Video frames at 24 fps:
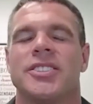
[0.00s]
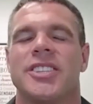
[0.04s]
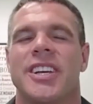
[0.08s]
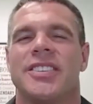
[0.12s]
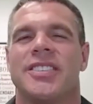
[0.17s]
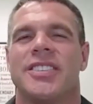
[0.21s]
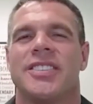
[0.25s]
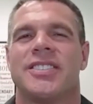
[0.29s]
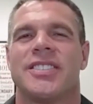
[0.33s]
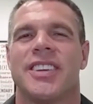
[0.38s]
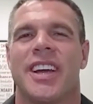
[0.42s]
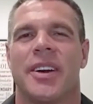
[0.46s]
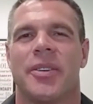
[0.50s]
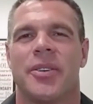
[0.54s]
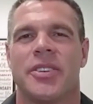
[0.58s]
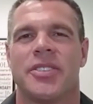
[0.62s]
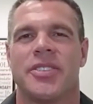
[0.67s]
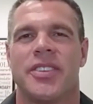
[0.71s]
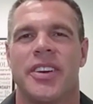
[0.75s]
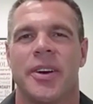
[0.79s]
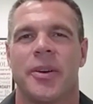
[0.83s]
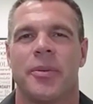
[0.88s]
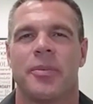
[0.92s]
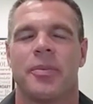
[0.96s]
everyone, Jason
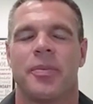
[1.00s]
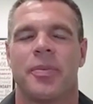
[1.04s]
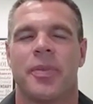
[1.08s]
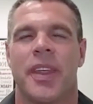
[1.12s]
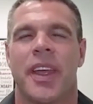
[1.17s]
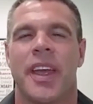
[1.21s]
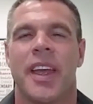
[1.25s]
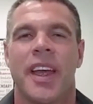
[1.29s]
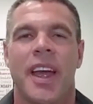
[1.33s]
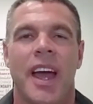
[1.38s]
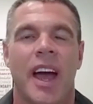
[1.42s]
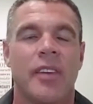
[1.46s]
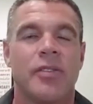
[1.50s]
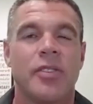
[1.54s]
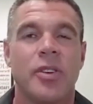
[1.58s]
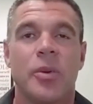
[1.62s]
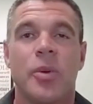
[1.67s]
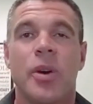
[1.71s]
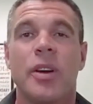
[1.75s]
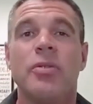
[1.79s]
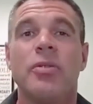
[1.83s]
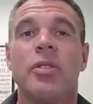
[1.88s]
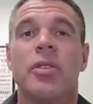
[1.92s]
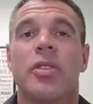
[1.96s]
Cyrus here. Have
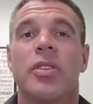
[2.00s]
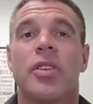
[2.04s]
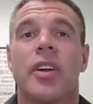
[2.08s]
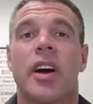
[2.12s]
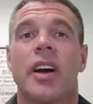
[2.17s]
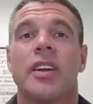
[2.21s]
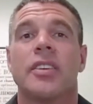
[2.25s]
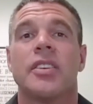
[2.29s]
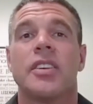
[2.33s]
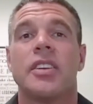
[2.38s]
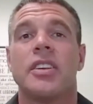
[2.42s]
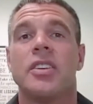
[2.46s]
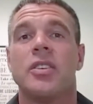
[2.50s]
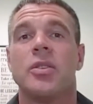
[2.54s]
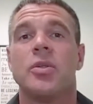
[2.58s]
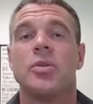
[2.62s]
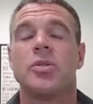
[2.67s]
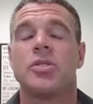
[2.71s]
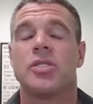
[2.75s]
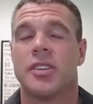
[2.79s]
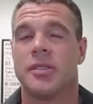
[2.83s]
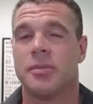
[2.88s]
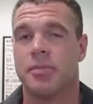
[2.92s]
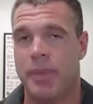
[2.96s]
you ever thought to
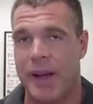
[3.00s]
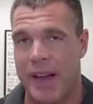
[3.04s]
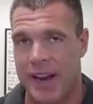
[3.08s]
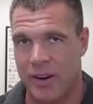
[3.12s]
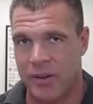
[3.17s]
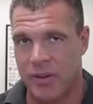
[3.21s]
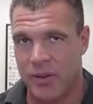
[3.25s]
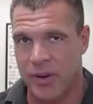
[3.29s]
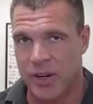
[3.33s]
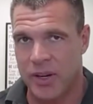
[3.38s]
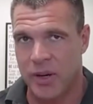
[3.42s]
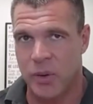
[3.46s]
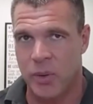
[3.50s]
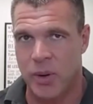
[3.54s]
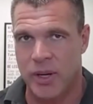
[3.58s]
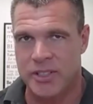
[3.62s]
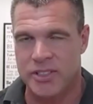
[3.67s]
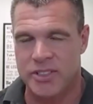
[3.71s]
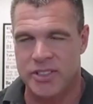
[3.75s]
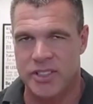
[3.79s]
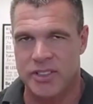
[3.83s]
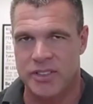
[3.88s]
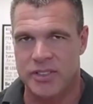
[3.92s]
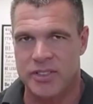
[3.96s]
use empowering
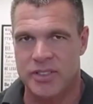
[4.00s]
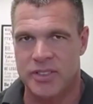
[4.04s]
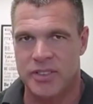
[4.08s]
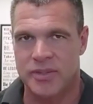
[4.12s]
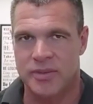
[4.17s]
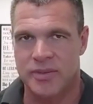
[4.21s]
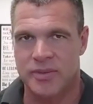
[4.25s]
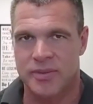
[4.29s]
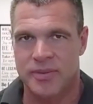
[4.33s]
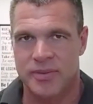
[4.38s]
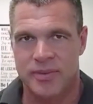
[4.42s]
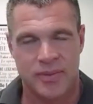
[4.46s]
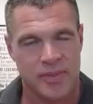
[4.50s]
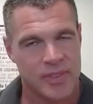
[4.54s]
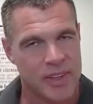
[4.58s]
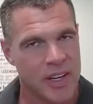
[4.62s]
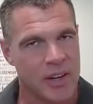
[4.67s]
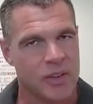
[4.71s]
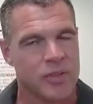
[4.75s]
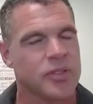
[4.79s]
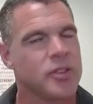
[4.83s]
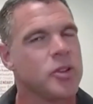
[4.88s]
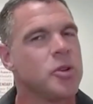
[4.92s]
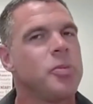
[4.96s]
questions?
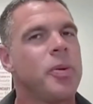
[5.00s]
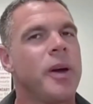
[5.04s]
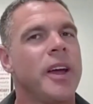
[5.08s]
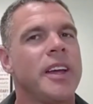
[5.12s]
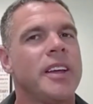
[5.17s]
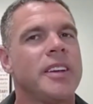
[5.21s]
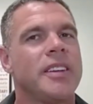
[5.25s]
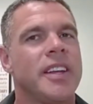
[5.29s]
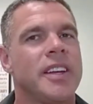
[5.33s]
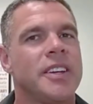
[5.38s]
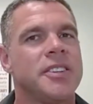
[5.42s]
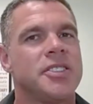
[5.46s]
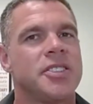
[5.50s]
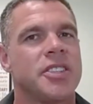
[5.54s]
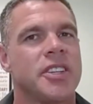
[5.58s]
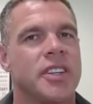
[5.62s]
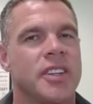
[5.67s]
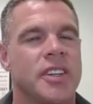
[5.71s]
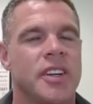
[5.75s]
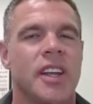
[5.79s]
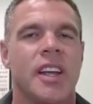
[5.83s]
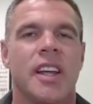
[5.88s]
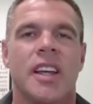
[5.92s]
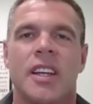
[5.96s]
Now, if you pay
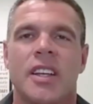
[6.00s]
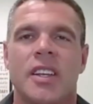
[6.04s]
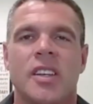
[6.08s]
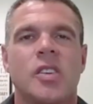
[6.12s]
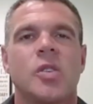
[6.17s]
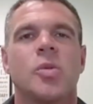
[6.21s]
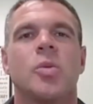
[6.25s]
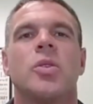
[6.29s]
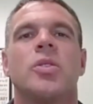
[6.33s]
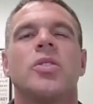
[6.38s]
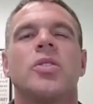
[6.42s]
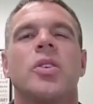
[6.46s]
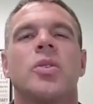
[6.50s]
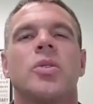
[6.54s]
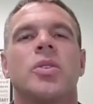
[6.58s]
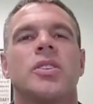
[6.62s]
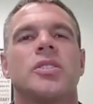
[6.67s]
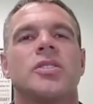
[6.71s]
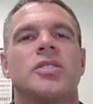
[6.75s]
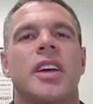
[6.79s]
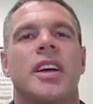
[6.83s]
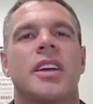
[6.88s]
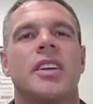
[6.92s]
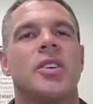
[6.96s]
attention, you will
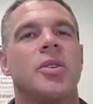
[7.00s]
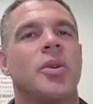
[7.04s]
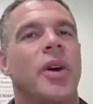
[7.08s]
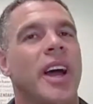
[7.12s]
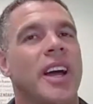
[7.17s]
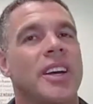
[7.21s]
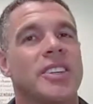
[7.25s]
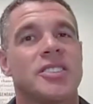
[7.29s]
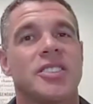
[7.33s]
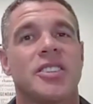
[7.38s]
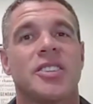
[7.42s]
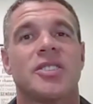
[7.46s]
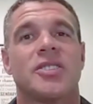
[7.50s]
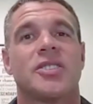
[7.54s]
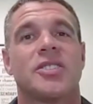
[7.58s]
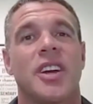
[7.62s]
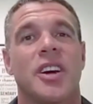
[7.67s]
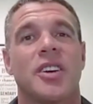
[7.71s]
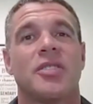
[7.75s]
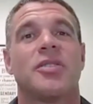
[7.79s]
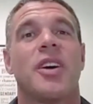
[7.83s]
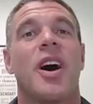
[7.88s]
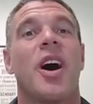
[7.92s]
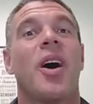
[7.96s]
notice that you ask
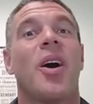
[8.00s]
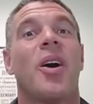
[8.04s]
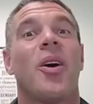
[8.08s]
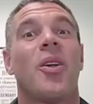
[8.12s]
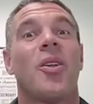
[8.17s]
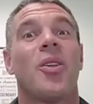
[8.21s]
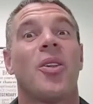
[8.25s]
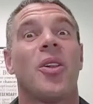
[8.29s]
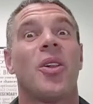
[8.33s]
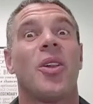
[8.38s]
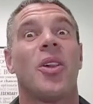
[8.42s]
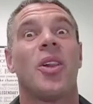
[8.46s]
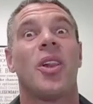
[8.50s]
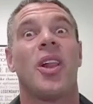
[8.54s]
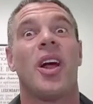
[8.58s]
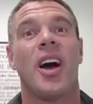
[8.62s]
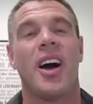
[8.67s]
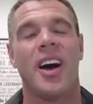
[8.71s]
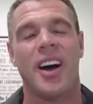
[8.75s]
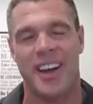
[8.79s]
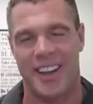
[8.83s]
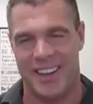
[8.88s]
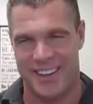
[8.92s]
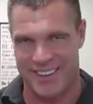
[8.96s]
yourself a
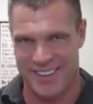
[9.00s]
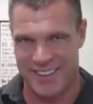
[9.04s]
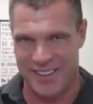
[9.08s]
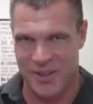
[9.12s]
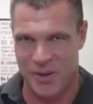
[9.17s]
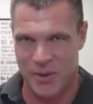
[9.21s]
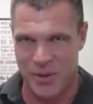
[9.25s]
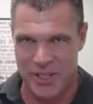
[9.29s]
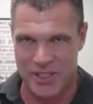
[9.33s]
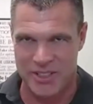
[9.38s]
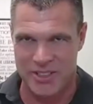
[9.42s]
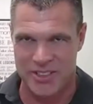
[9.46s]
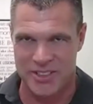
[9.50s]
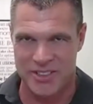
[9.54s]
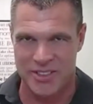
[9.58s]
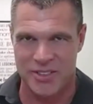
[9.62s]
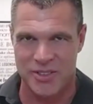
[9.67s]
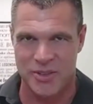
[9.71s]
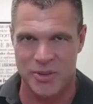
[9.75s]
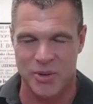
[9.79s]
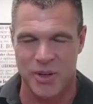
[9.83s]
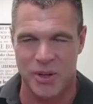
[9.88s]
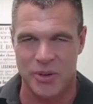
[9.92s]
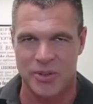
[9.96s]
lot of
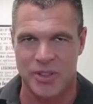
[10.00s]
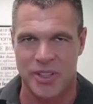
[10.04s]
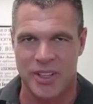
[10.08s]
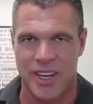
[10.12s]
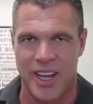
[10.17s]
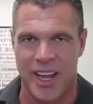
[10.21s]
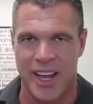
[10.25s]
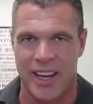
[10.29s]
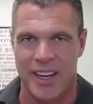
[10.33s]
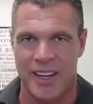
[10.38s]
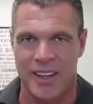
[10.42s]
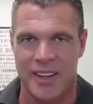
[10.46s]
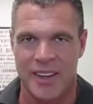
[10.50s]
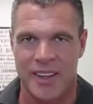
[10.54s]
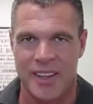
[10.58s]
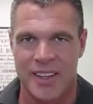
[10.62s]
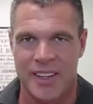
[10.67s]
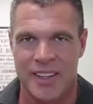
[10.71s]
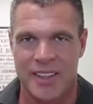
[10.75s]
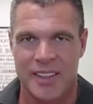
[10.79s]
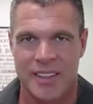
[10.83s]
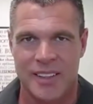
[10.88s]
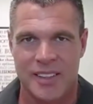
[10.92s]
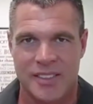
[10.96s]
questions throughout the day.
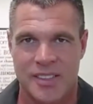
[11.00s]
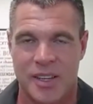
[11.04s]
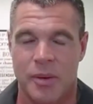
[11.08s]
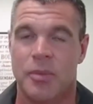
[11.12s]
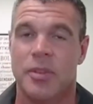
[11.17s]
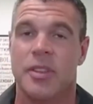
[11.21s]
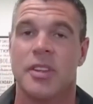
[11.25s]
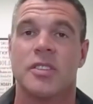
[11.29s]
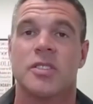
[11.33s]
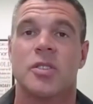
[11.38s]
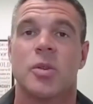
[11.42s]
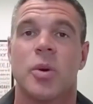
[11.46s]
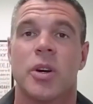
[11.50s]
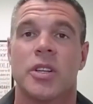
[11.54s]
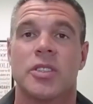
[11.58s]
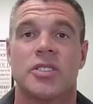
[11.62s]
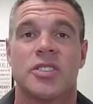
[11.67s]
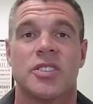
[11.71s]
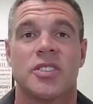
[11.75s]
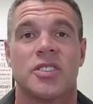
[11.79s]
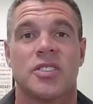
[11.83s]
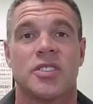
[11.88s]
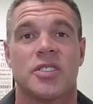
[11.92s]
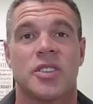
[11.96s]
Some of these
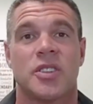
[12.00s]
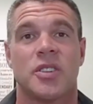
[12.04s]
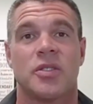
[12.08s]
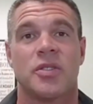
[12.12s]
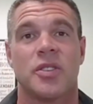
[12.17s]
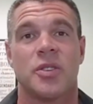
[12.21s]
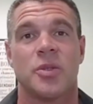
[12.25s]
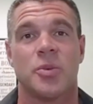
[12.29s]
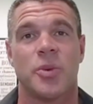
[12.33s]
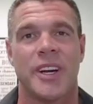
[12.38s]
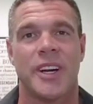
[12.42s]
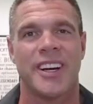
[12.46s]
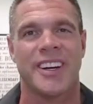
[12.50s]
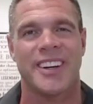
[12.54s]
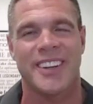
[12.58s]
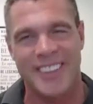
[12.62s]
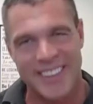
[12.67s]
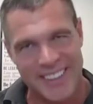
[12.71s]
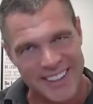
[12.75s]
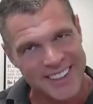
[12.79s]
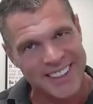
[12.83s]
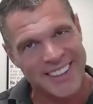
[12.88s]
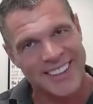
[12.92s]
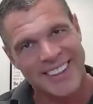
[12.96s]
questions serve you
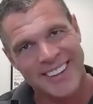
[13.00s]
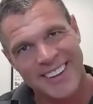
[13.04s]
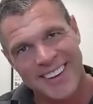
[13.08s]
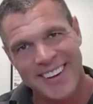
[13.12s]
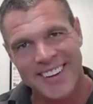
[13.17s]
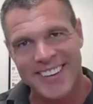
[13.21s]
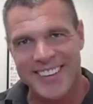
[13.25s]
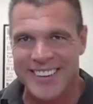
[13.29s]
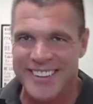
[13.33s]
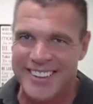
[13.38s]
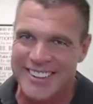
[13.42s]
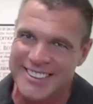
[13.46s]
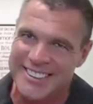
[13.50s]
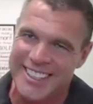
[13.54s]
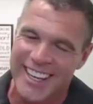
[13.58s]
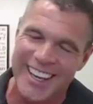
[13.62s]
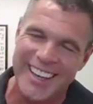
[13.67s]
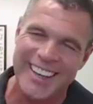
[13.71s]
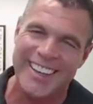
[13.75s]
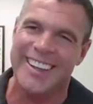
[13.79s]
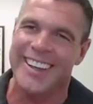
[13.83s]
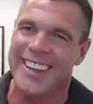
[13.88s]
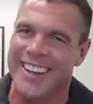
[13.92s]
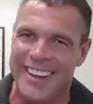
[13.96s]
well, and
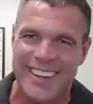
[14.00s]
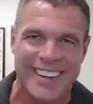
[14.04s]
others,